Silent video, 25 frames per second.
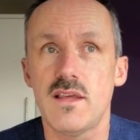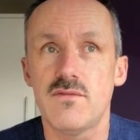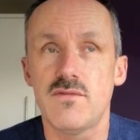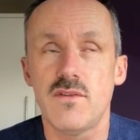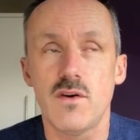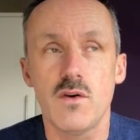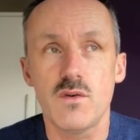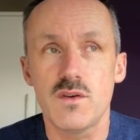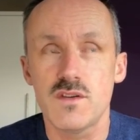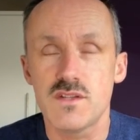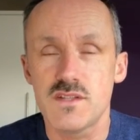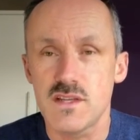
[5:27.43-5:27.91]

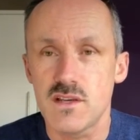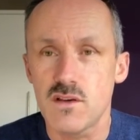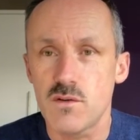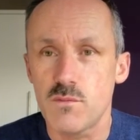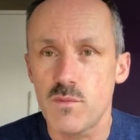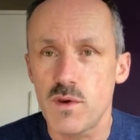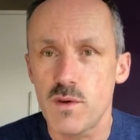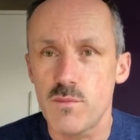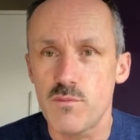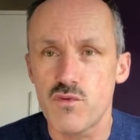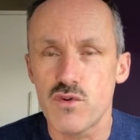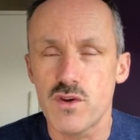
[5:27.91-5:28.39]
focusing on
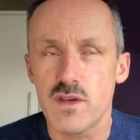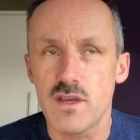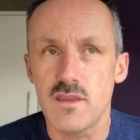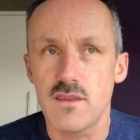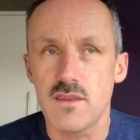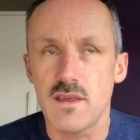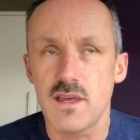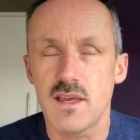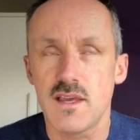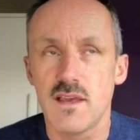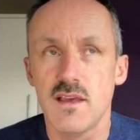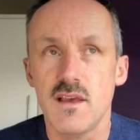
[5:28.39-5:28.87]
my
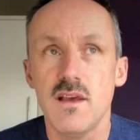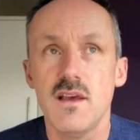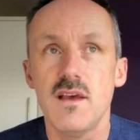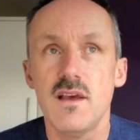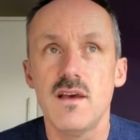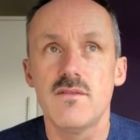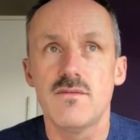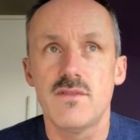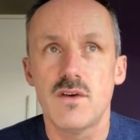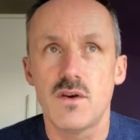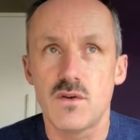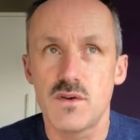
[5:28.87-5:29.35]
breathing,
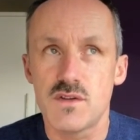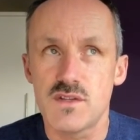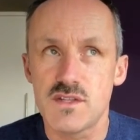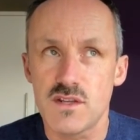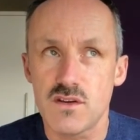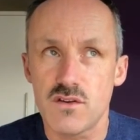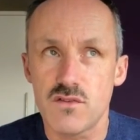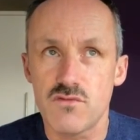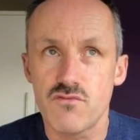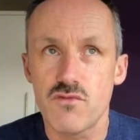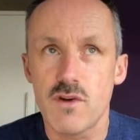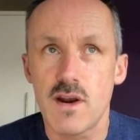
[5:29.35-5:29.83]
focusing
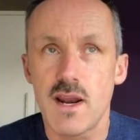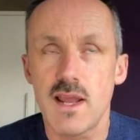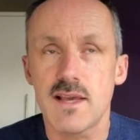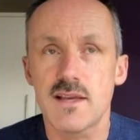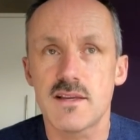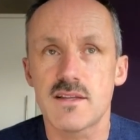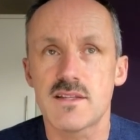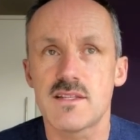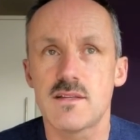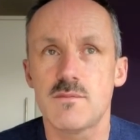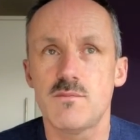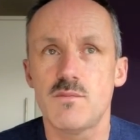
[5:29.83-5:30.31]
on
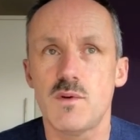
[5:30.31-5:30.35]
relaxing my